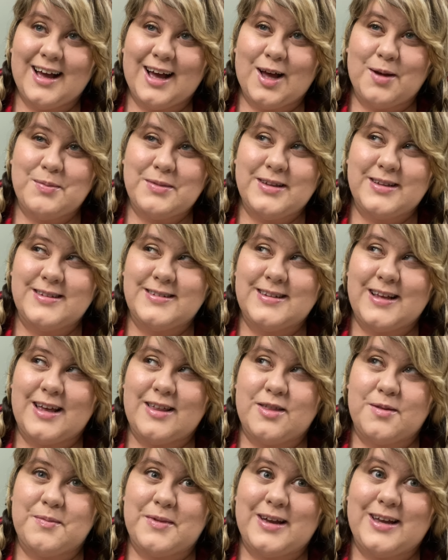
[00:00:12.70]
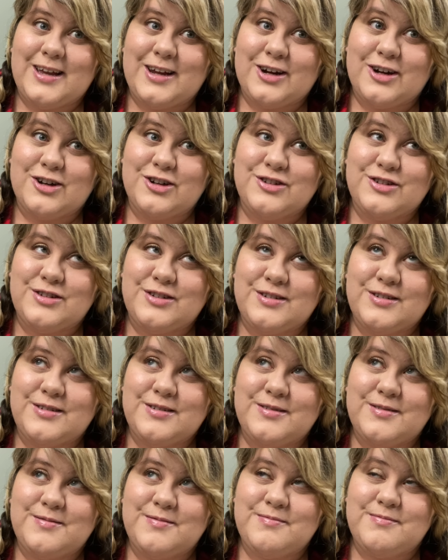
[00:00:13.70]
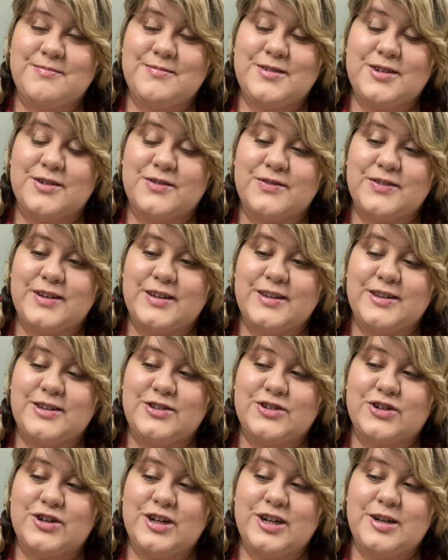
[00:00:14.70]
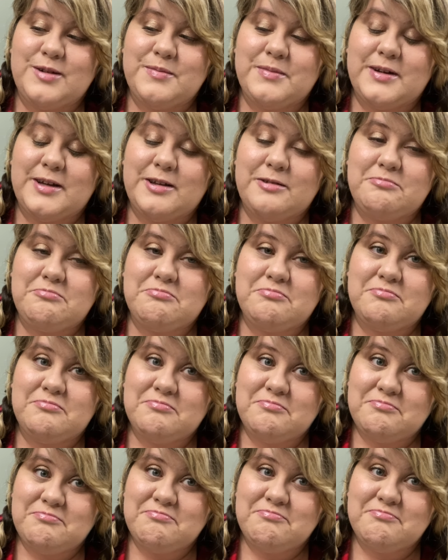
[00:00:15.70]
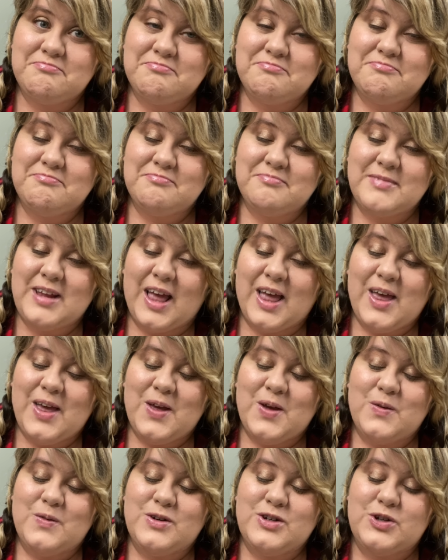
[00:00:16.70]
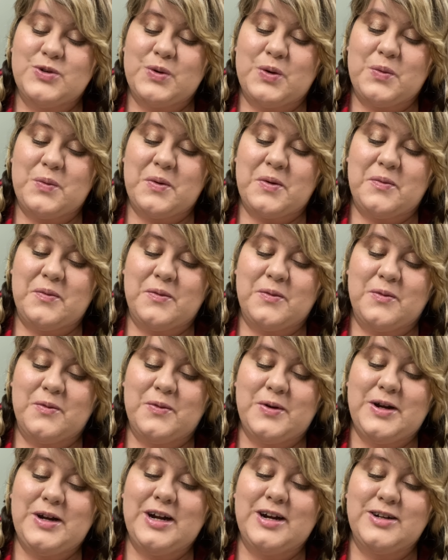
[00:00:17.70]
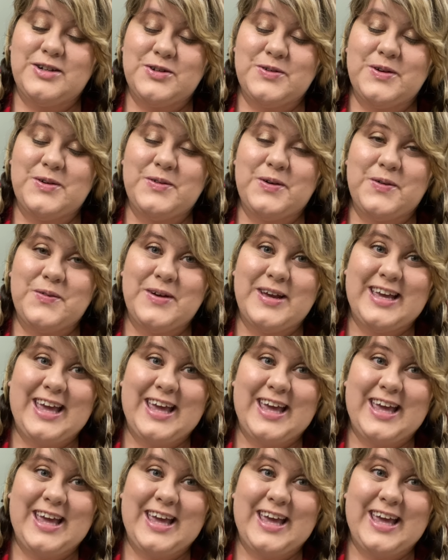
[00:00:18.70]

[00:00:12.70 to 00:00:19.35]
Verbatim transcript: I'm a little sad that my ears don't fit in the screen, but we're doing what we we are doing what we